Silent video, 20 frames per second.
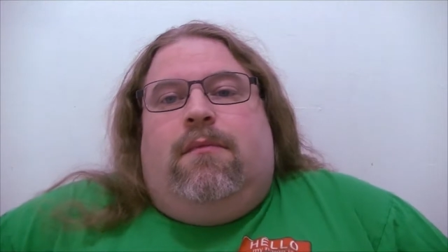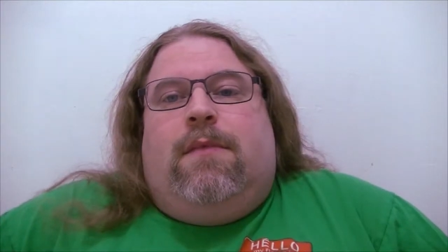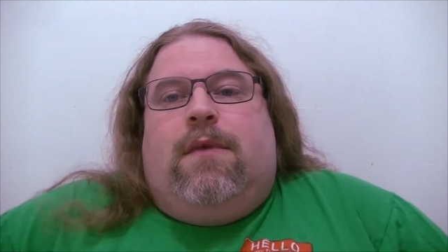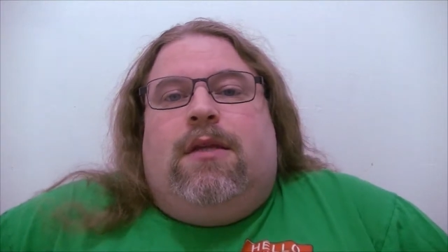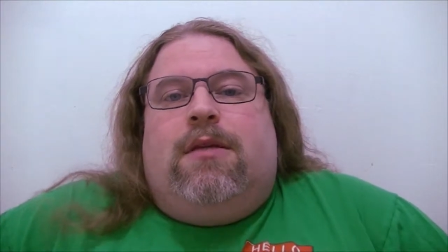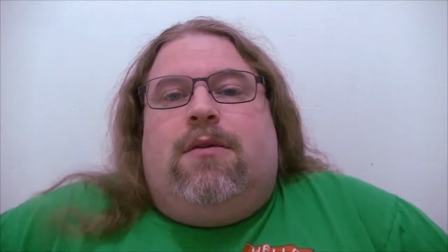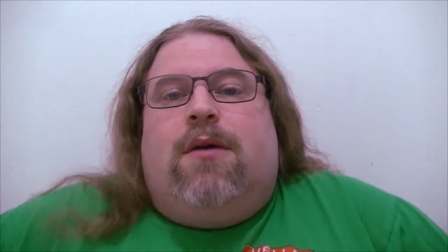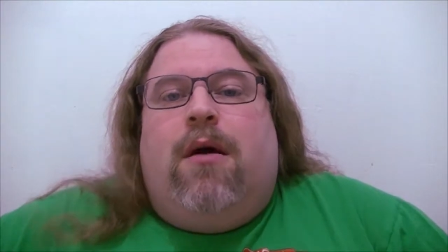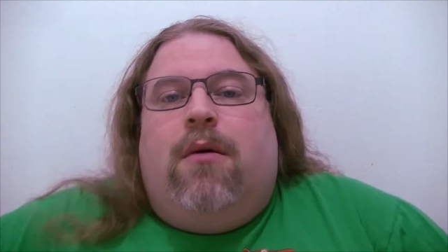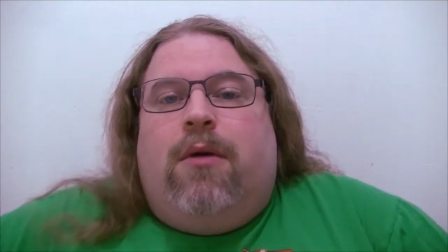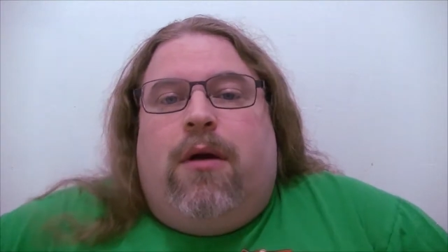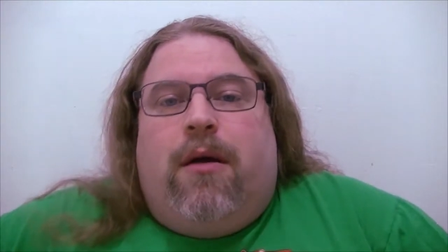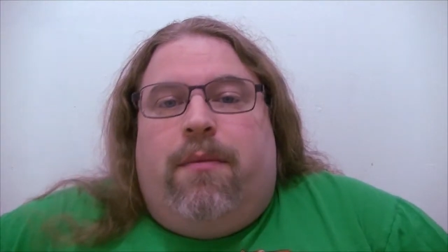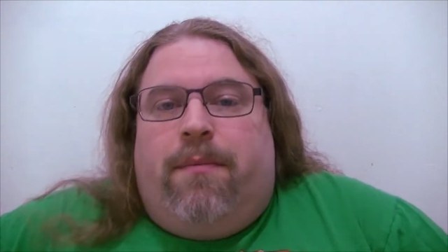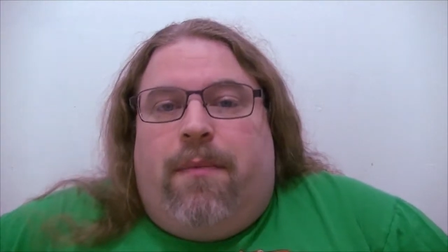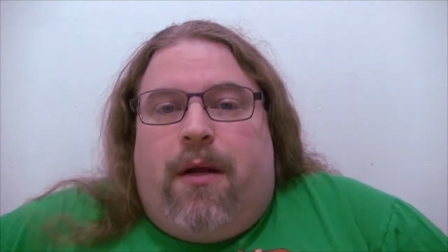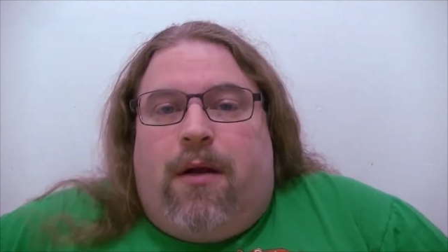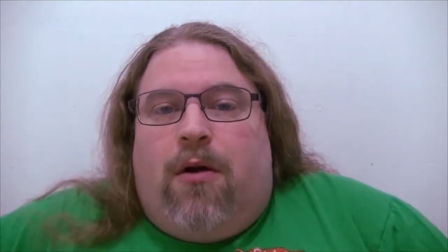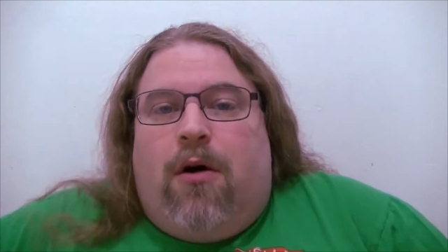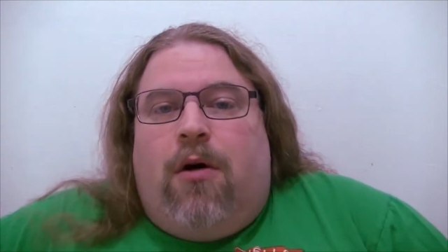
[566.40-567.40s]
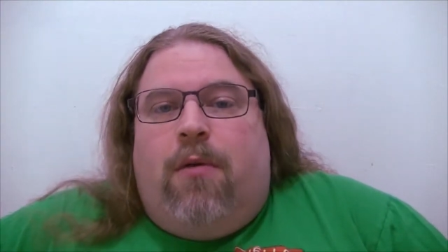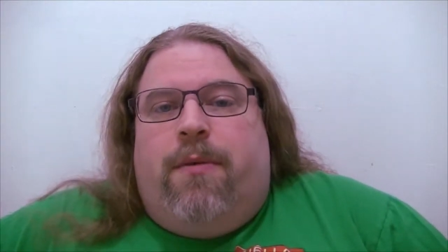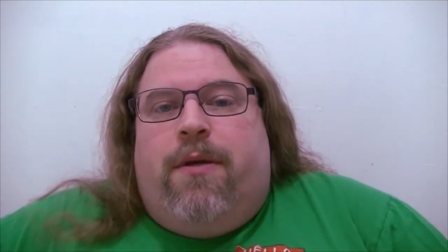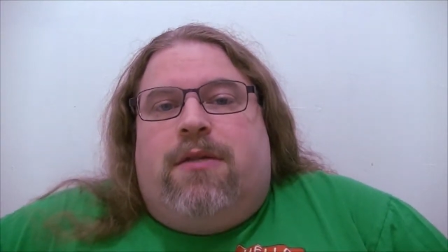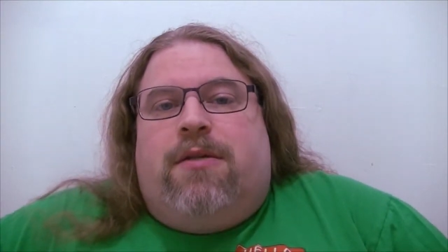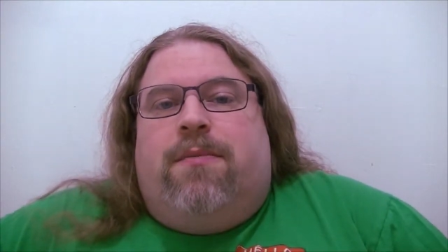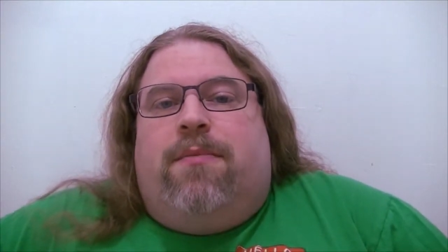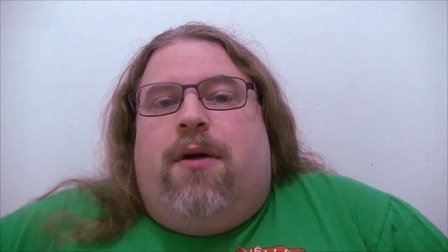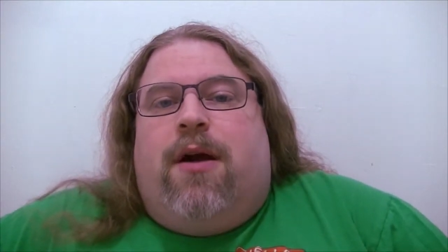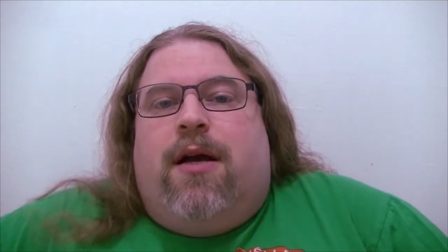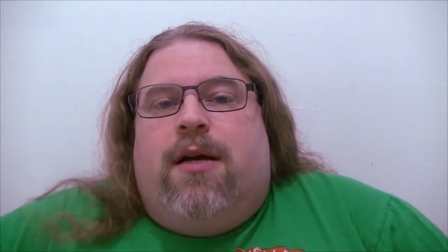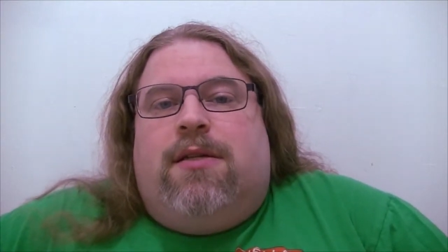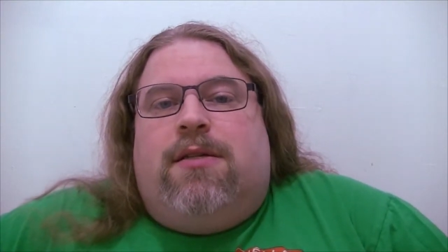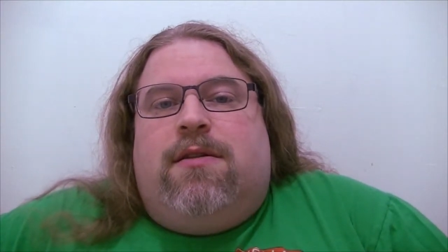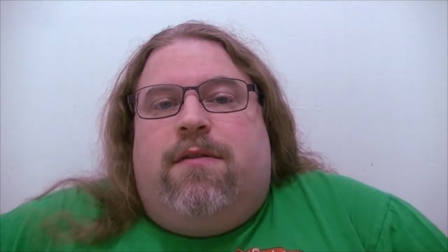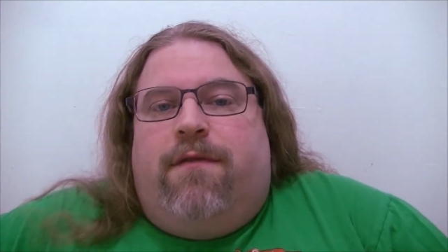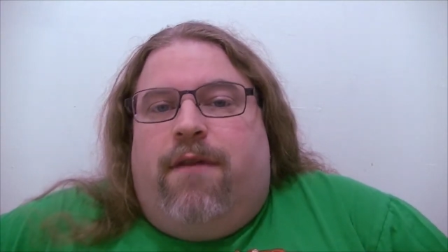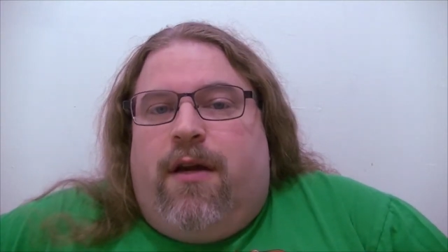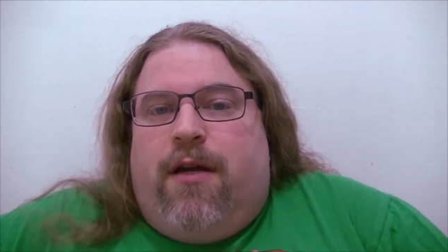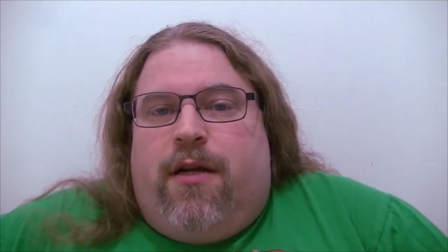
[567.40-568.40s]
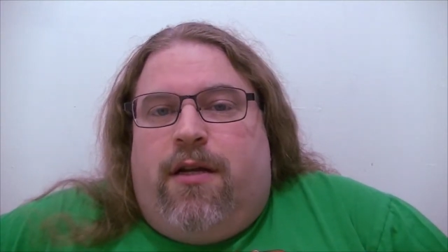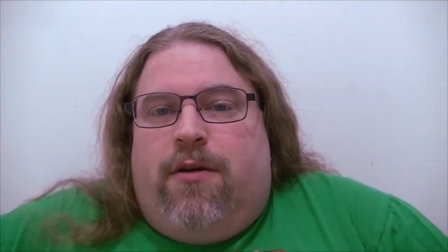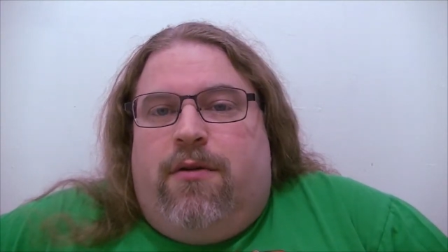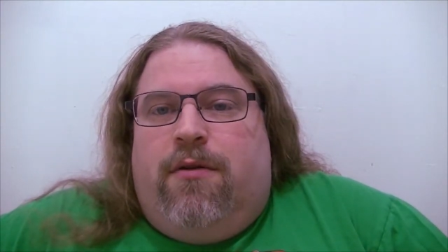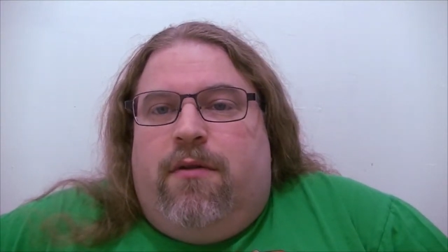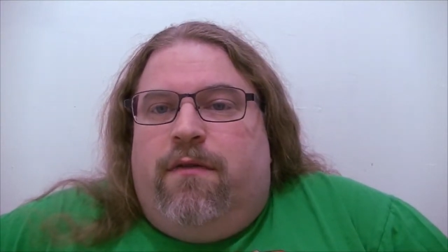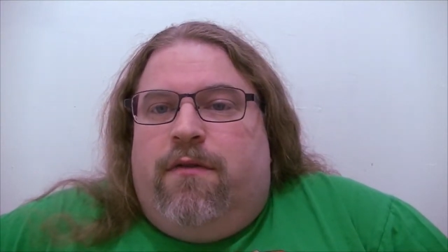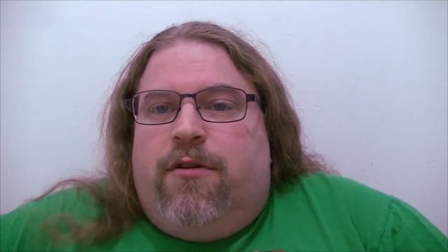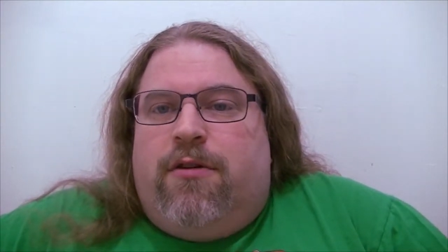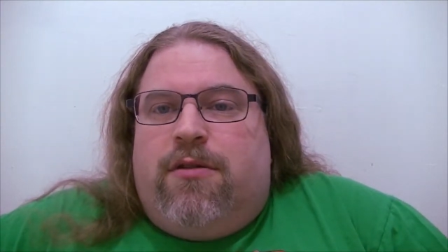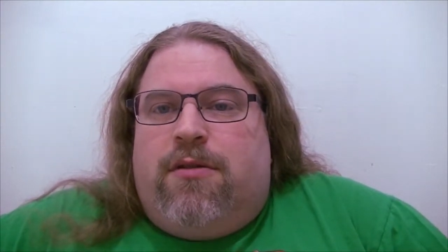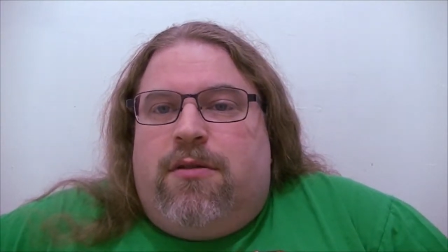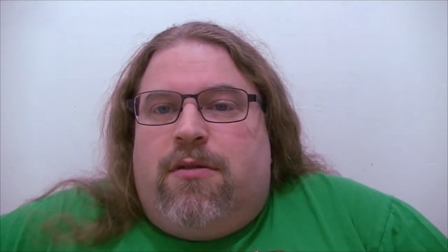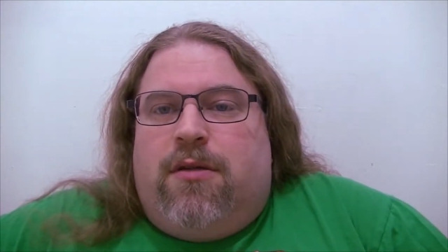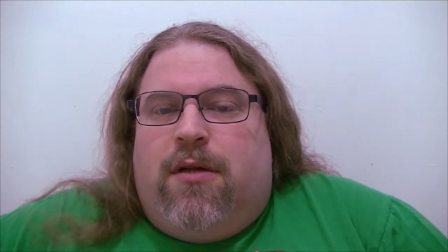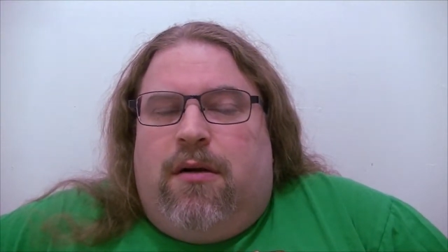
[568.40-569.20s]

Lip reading: So I would not at all be surprised to find a universe,